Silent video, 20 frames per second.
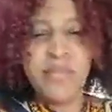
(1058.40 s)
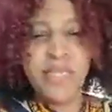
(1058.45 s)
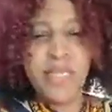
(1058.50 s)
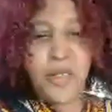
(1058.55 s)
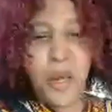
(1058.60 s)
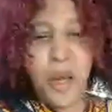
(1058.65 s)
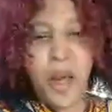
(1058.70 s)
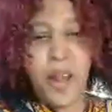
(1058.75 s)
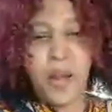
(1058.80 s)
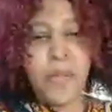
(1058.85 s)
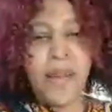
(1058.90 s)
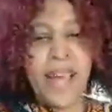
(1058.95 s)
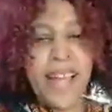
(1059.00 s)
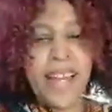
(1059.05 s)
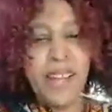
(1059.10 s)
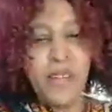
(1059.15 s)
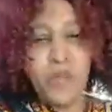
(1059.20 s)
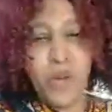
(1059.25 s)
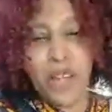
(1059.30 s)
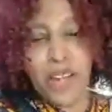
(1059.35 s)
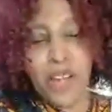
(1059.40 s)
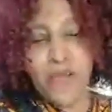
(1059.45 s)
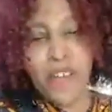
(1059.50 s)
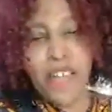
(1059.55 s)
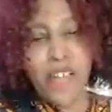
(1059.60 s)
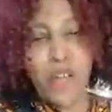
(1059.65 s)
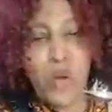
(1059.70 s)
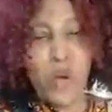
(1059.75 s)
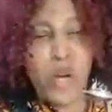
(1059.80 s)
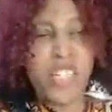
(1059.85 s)
Coleman, wherever
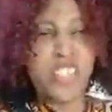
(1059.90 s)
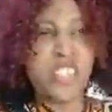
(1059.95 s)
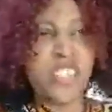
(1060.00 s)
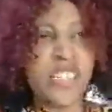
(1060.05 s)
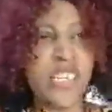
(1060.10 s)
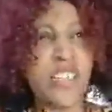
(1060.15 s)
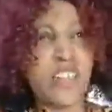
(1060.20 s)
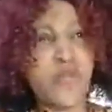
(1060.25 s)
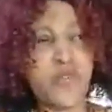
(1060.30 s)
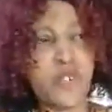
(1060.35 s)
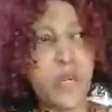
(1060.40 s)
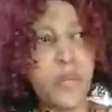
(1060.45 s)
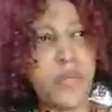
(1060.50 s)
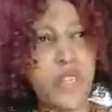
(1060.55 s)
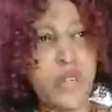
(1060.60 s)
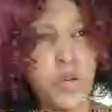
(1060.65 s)
you're watching us from,